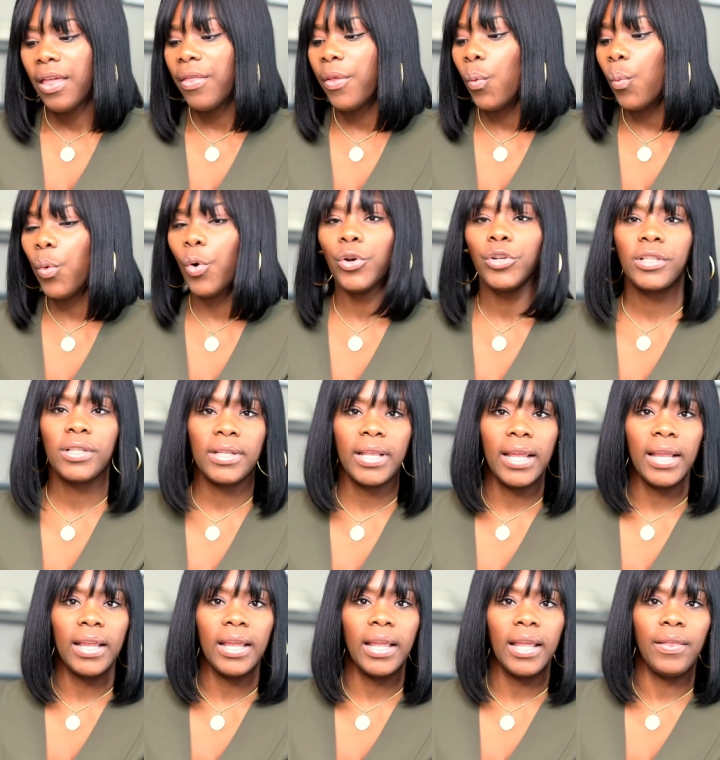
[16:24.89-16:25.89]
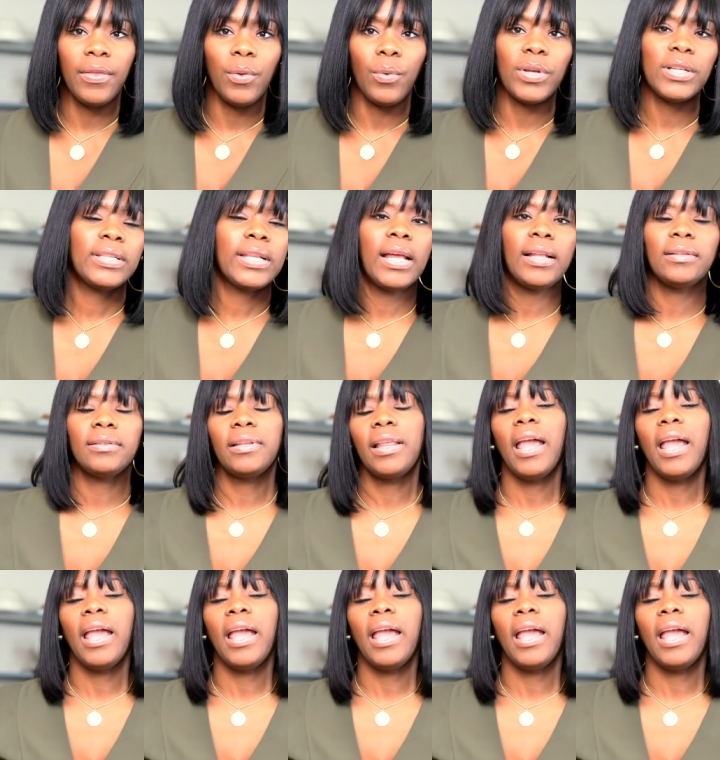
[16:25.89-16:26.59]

the worst thing in the, it's not